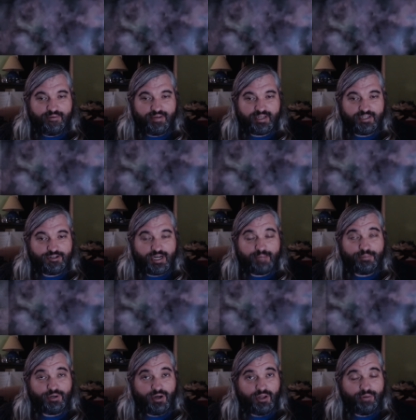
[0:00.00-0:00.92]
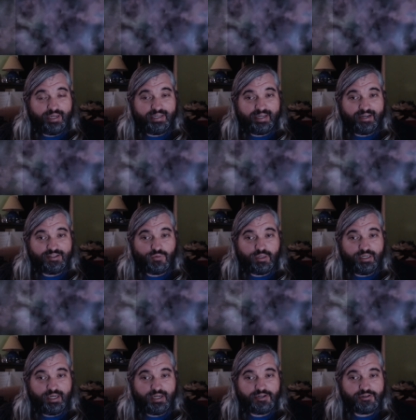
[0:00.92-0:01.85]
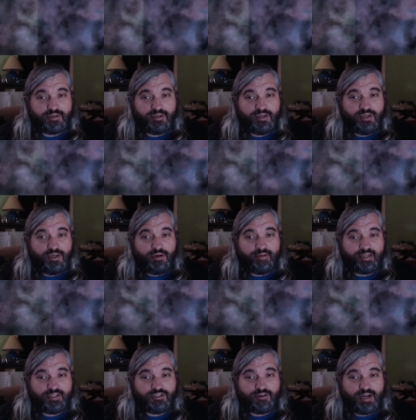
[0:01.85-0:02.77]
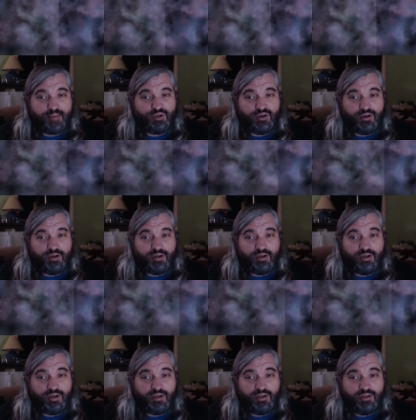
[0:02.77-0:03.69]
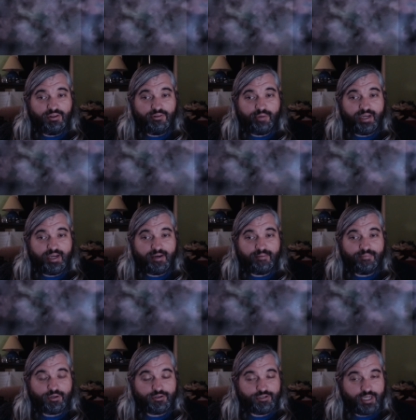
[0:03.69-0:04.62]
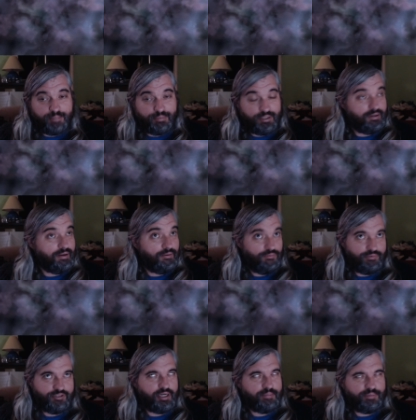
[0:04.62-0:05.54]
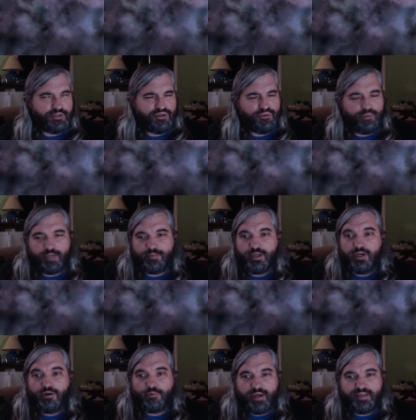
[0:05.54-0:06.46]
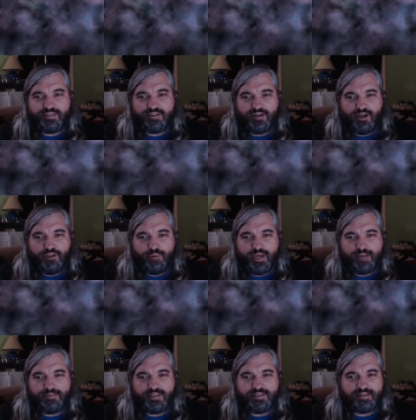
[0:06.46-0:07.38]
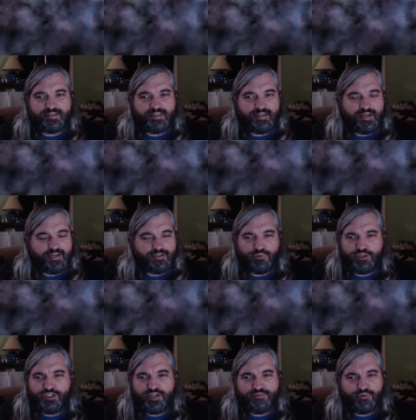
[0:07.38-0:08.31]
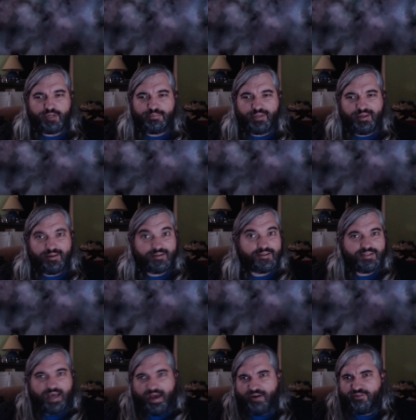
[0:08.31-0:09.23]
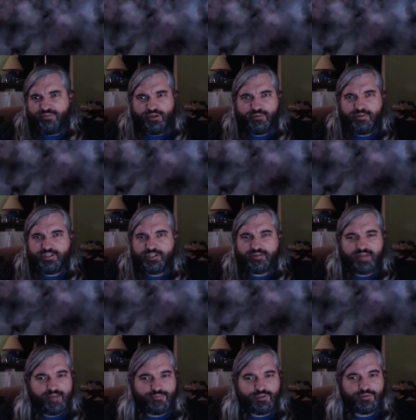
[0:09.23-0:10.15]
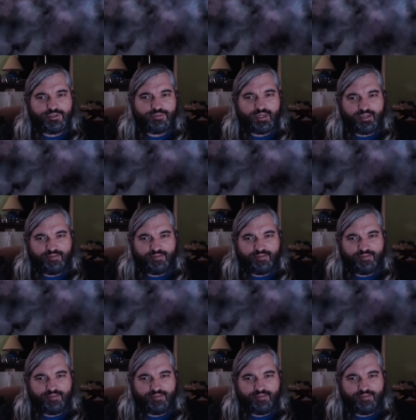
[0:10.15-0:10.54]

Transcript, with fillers: We can drop it all the way down to one hundred. We can drop it all the way up, or drop it, drop it all the way up. Raise it all the way up to sixteen hundred. Would you ever want to play like this? I don't know. It's your game. Do what you want.